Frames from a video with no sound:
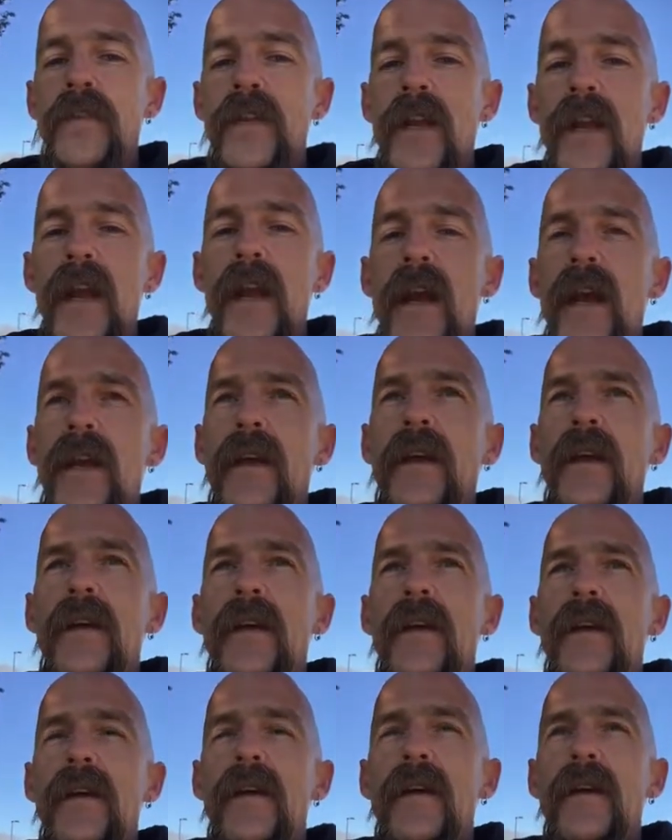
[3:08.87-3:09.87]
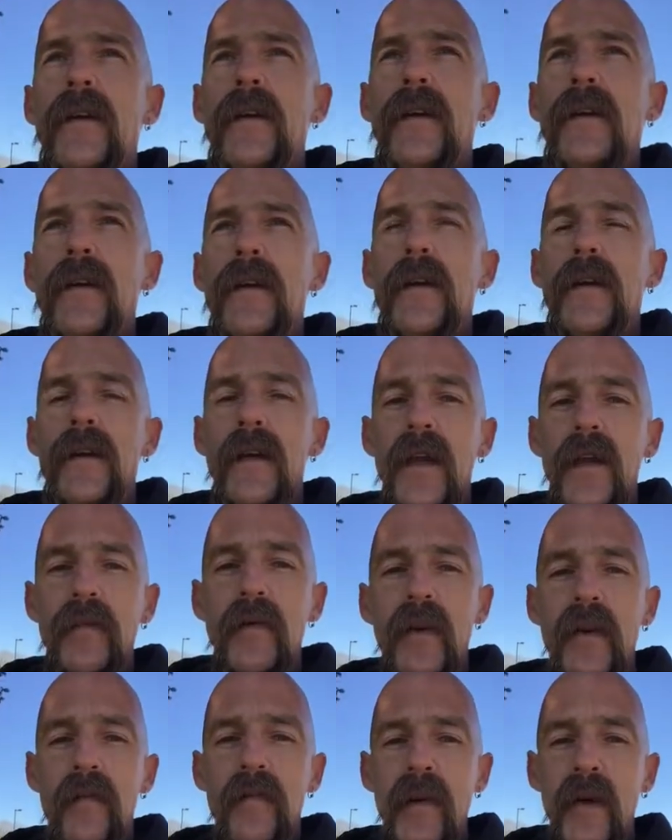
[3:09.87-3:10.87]
Today I
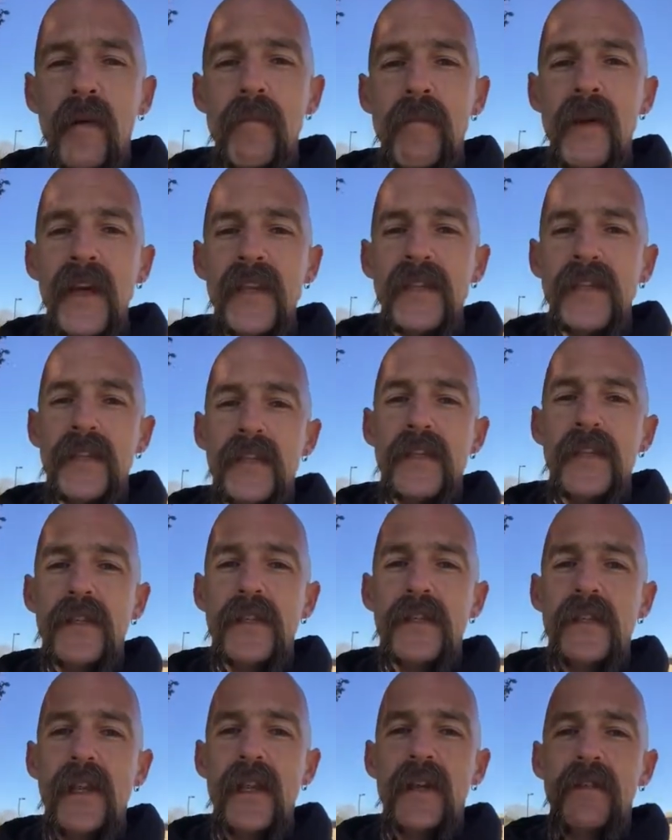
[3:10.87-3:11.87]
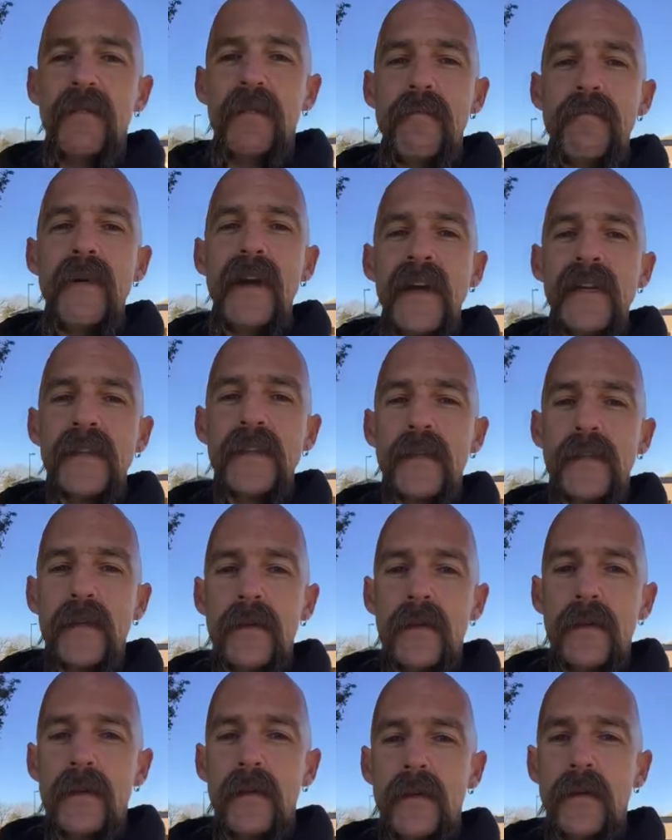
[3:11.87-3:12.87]
came here to bring a message instead of a
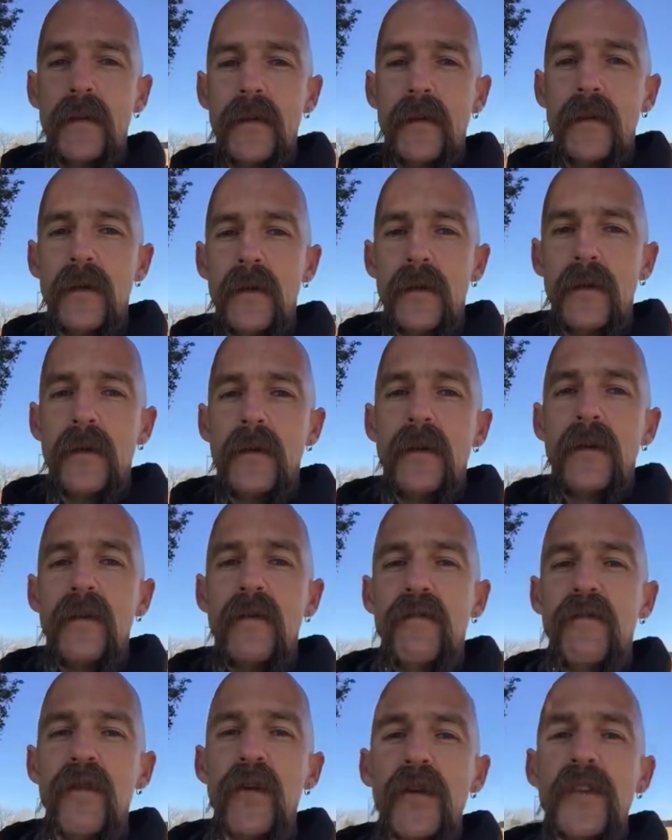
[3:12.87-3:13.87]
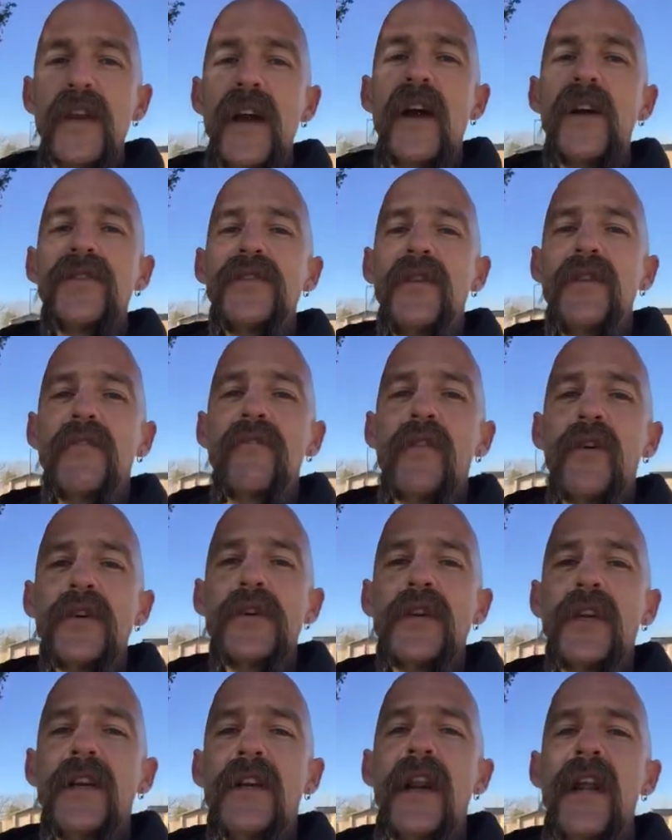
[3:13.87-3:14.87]
mess.
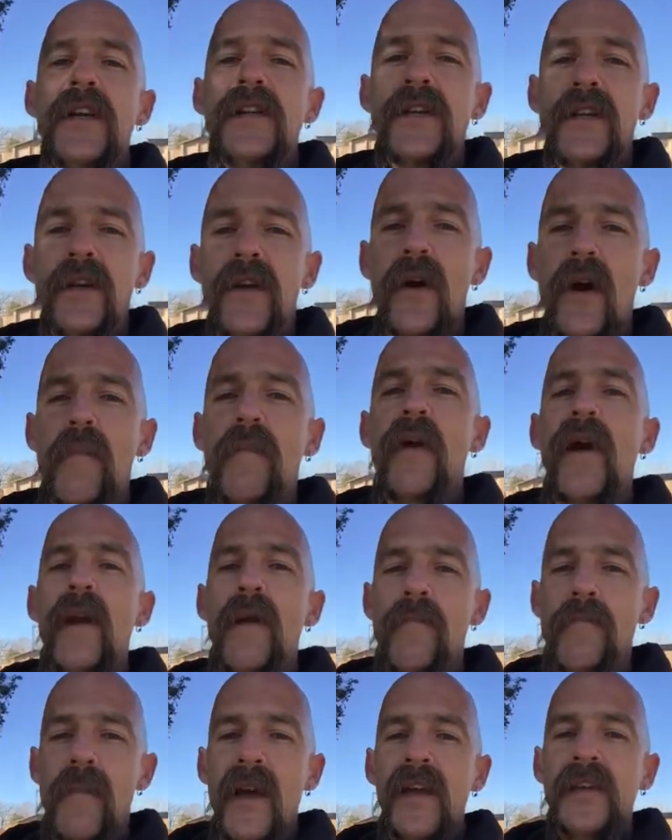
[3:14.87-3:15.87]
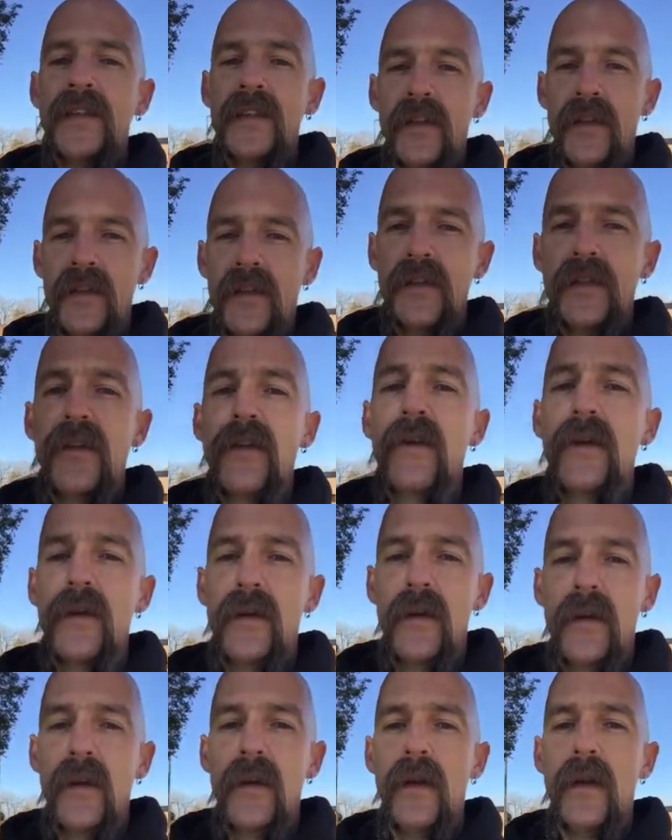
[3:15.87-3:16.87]
4,014 days ago, I brought a mess to this
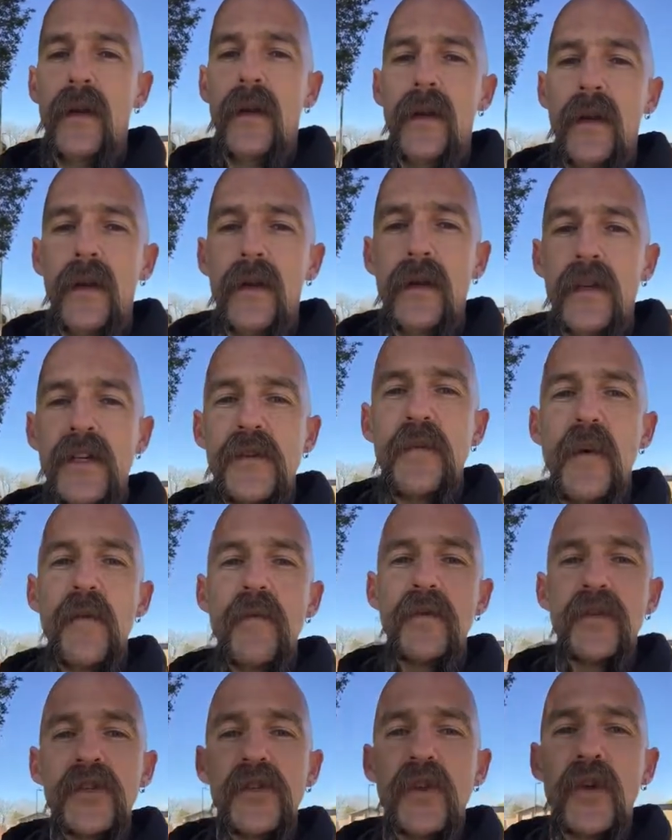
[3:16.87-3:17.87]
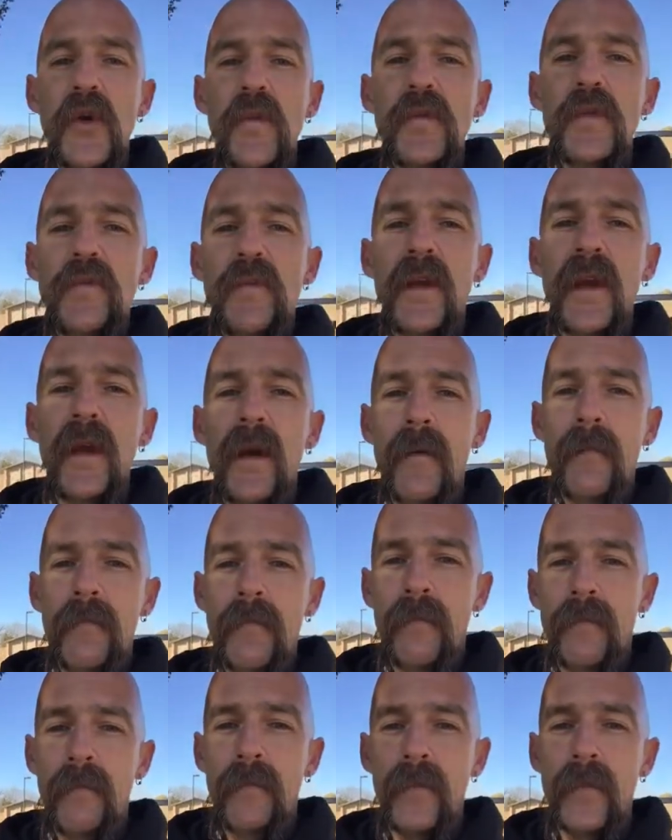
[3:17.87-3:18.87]
door. These people scooped me up.
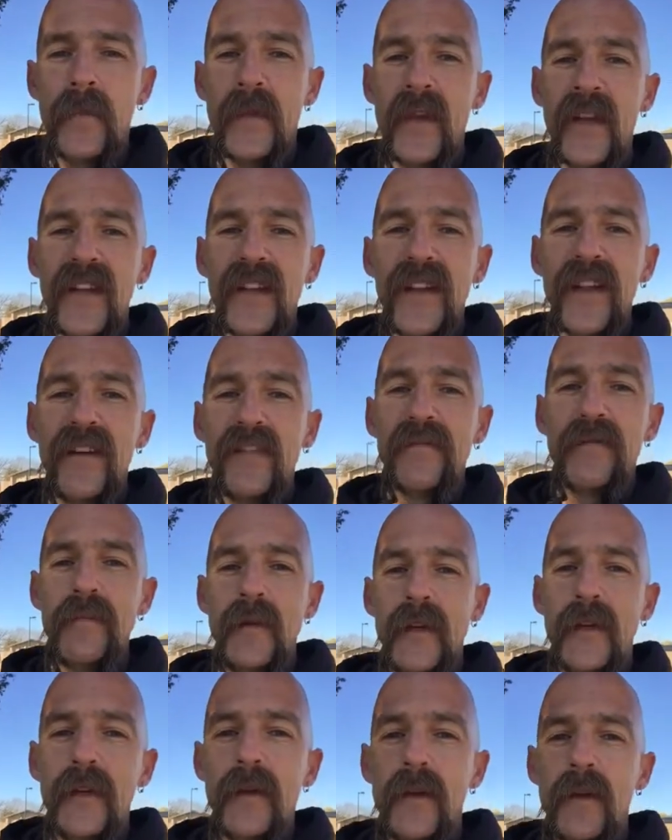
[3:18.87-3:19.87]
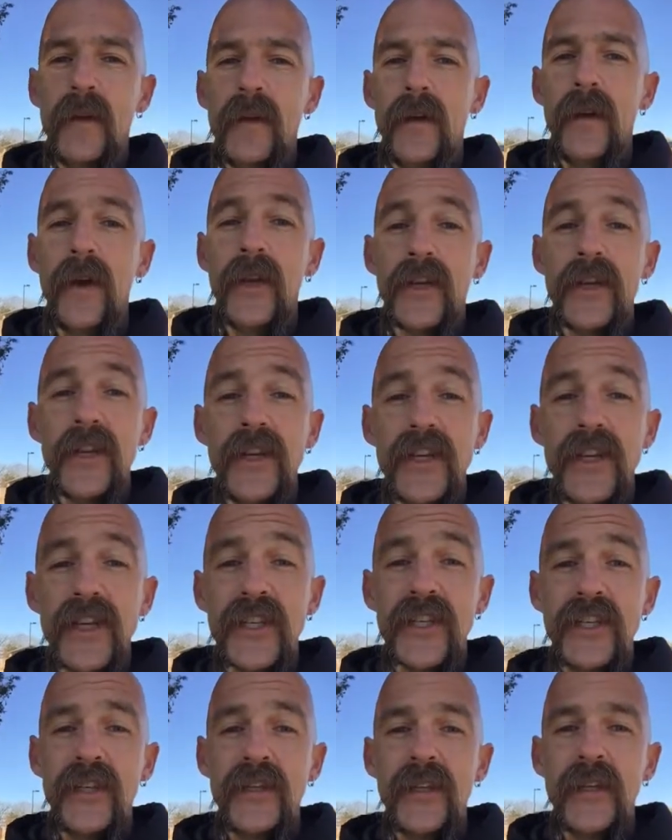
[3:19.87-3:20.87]
They loved me
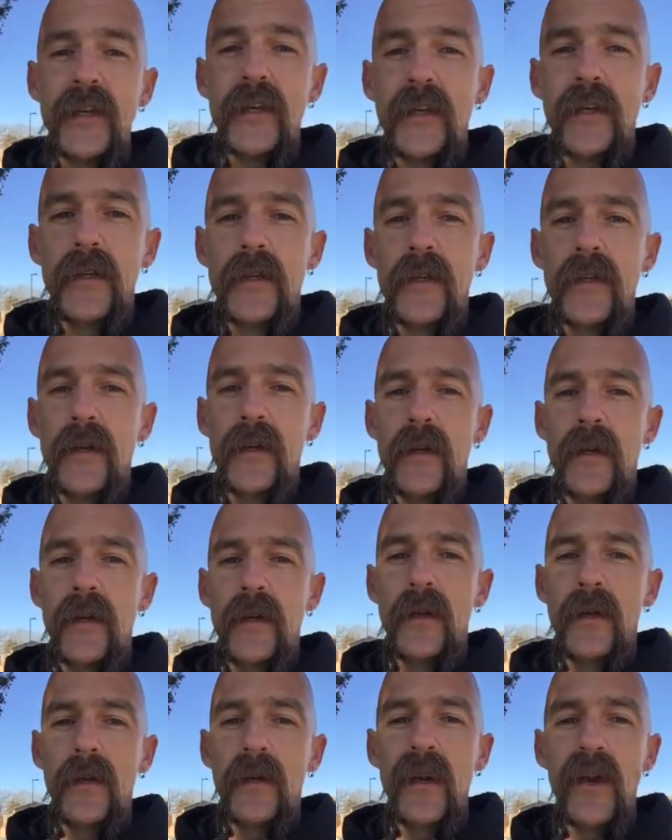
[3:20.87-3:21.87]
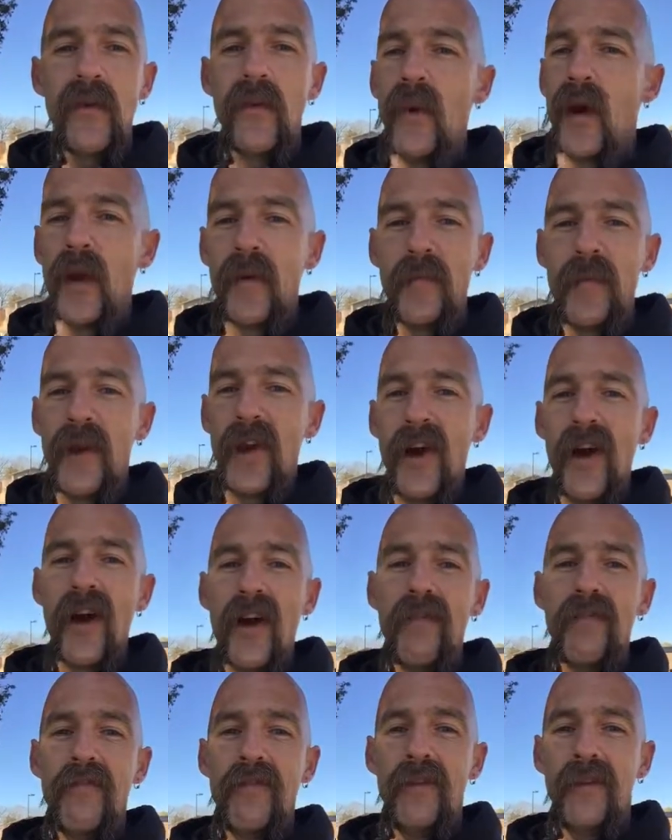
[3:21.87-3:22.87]
unconditionally. They wiped me
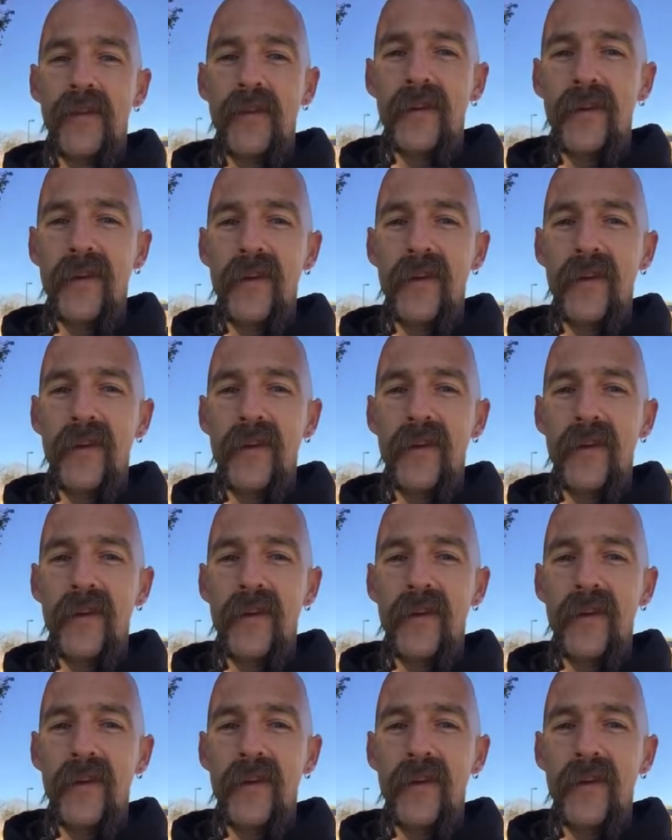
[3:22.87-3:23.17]
off.